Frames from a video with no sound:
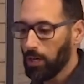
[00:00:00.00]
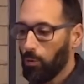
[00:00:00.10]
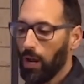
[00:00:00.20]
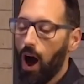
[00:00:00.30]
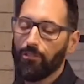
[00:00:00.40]

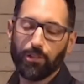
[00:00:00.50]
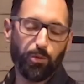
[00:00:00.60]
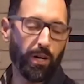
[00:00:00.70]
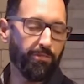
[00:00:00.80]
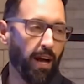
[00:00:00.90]
we offer
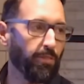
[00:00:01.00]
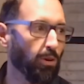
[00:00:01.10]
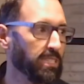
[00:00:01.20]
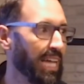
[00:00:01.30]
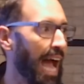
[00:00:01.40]

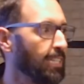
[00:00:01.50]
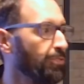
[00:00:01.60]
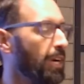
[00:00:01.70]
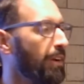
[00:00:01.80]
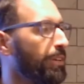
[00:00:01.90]
$25 cash
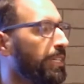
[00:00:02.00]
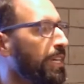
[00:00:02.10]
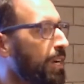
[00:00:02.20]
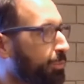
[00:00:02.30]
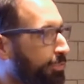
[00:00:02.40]
for every
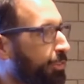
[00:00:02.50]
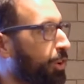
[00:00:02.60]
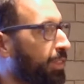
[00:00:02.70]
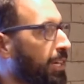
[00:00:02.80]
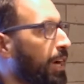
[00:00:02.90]

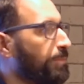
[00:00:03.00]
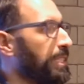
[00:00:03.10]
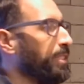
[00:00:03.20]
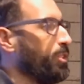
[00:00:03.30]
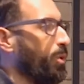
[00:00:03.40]
referral that
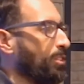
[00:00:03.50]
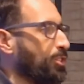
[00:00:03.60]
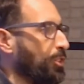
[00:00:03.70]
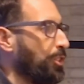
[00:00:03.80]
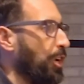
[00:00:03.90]
comes into our
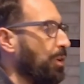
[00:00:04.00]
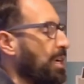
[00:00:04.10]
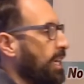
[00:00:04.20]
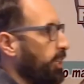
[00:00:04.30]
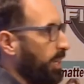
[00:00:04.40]
studio.
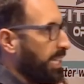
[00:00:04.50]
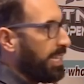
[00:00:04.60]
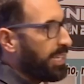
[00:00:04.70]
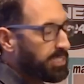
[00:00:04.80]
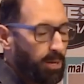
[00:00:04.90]

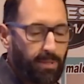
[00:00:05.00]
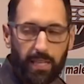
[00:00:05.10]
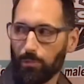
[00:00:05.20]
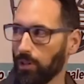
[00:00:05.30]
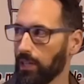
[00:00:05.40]
Again, that's something
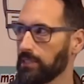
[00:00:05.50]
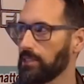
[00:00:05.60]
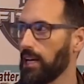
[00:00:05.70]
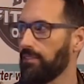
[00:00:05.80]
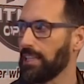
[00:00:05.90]
that really
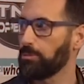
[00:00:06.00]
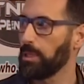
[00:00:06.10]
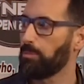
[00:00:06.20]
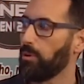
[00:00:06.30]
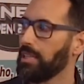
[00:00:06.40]
incentivizes
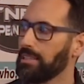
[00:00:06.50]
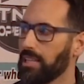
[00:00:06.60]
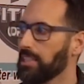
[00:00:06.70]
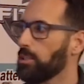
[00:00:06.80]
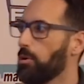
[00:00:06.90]
people. And then
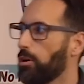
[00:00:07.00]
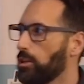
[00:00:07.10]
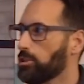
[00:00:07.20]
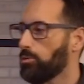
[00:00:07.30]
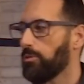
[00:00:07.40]

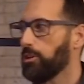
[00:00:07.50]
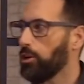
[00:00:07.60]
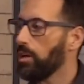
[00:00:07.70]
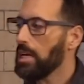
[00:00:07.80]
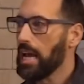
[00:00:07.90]
testimonials and
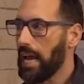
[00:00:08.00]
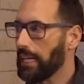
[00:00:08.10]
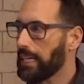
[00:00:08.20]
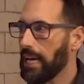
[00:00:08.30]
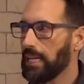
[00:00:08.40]
review. And
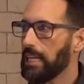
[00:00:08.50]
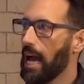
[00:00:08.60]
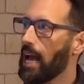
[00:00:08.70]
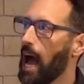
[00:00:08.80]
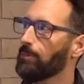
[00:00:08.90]
again,
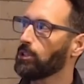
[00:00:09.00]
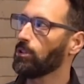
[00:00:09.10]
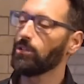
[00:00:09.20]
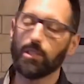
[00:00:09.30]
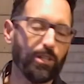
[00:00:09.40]
yeah,
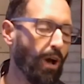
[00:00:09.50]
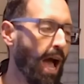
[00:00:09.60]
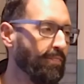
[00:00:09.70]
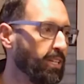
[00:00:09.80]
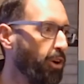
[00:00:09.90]
absolutely,
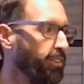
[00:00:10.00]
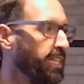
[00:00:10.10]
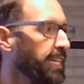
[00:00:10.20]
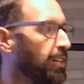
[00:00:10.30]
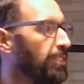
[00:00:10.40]
having over the
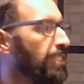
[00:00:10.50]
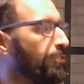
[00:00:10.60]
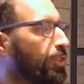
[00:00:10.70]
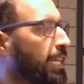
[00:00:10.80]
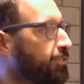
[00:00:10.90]
years of
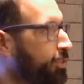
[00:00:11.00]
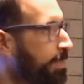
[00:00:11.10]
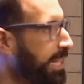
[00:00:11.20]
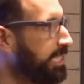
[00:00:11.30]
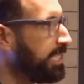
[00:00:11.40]

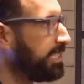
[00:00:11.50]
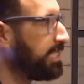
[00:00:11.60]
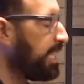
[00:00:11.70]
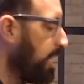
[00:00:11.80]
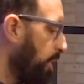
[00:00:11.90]

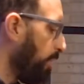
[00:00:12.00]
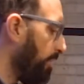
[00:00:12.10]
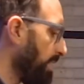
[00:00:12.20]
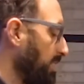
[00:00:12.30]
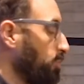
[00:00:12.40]
transformations,
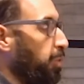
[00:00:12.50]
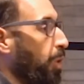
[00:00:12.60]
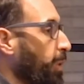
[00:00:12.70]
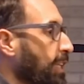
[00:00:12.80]
this is what we